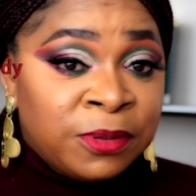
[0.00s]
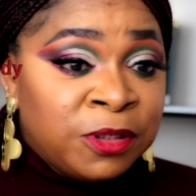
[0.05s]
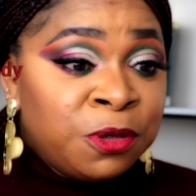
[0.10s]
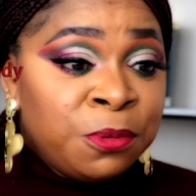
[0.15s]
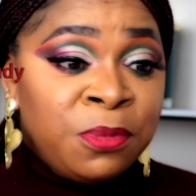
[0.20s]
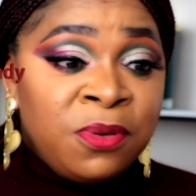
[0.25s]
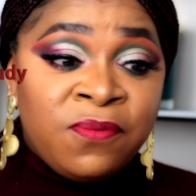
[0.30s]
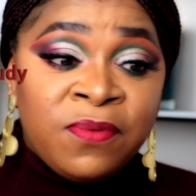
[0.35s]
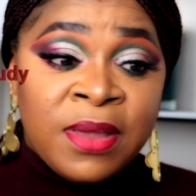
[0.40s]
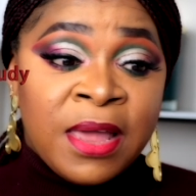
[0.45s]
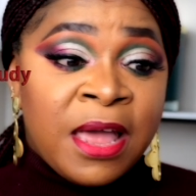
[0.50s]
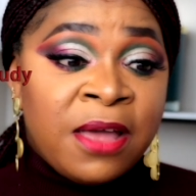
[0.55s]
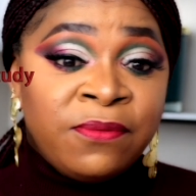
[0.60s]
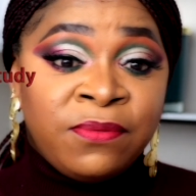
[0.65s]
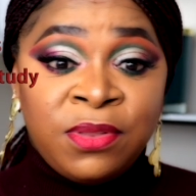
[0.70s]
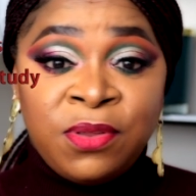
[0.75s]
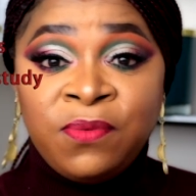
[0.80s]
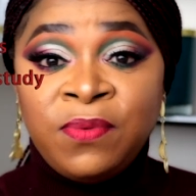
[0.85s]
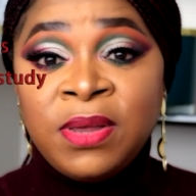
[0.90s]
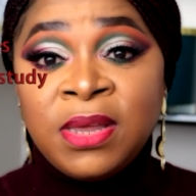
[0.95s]
So maybe I
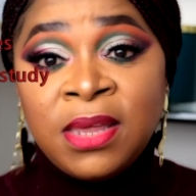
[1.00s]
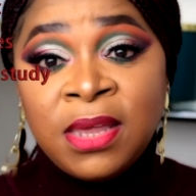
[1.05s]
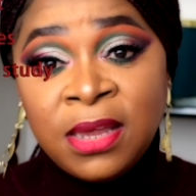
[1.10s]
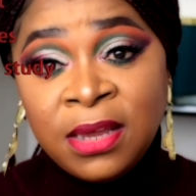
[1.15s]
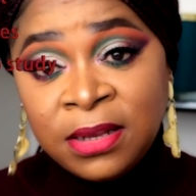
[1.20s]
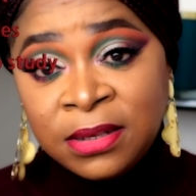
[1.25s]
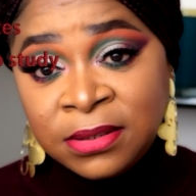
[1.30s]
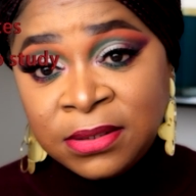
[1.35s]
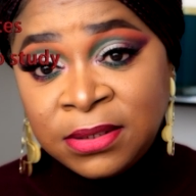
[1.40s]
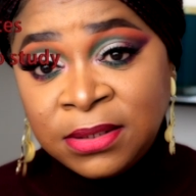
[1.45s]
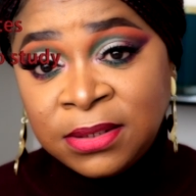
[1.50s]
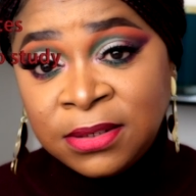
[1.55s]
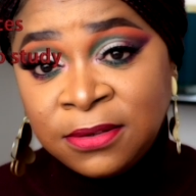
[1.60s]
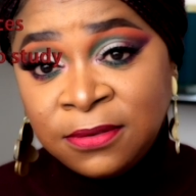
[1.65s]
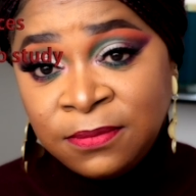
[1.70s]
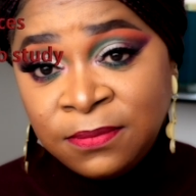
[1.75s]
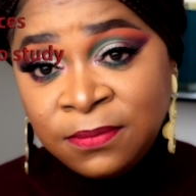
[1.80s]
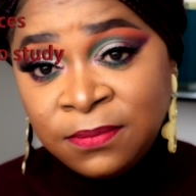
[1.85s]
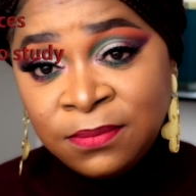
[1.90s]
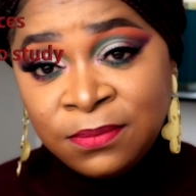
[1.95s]
have three kids
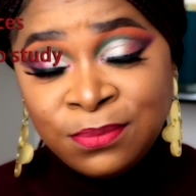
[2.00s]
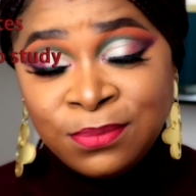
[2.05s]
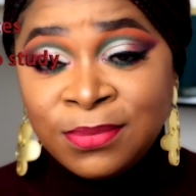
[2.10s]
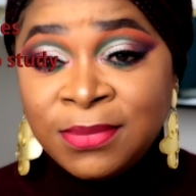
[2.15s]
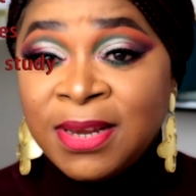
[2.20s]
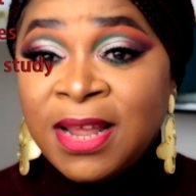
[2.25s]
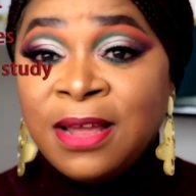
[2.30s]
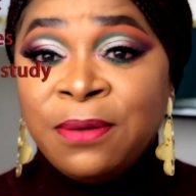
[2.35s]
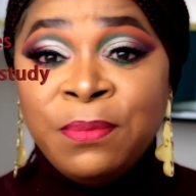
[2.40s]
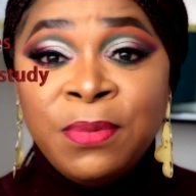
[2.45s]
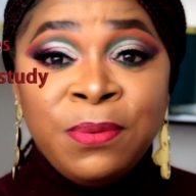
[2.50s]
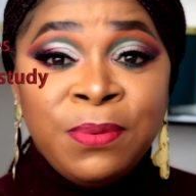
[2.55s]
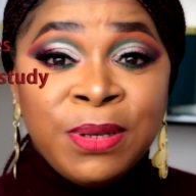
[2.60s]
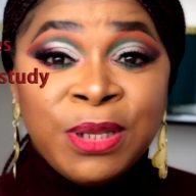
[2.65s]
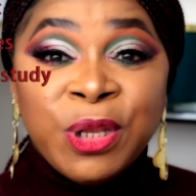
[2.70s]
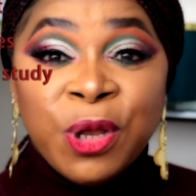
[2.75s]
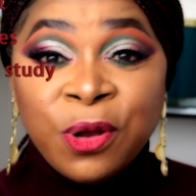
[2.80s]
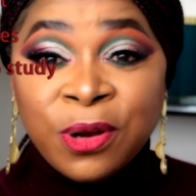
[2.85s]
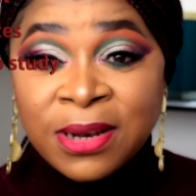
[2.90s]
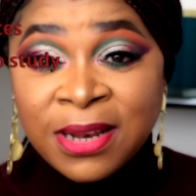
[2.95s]
and
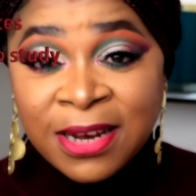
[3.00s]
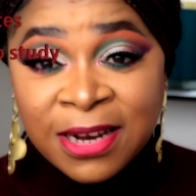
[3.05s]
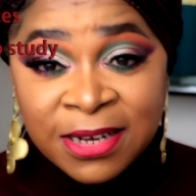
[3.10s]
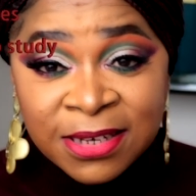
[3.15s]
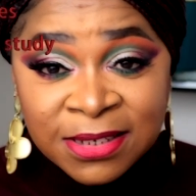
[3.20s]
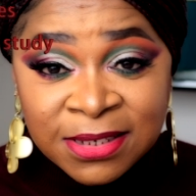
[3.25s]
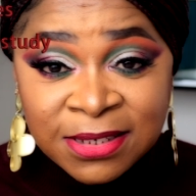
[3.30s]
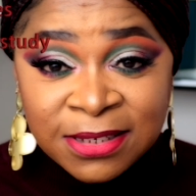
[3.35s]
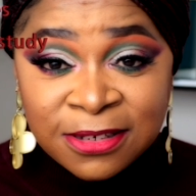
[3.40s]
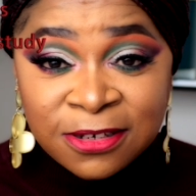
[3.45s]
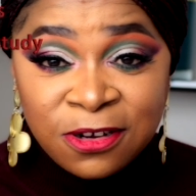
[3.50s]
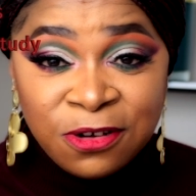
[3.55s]
maybe toddlers